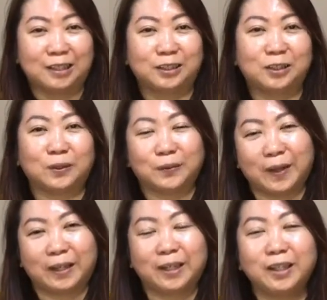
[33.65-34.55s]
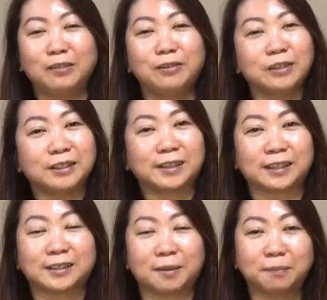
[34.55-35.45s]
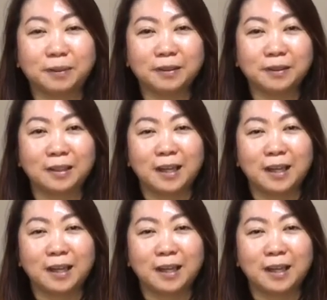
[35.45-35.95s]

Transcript: So I can give you an example.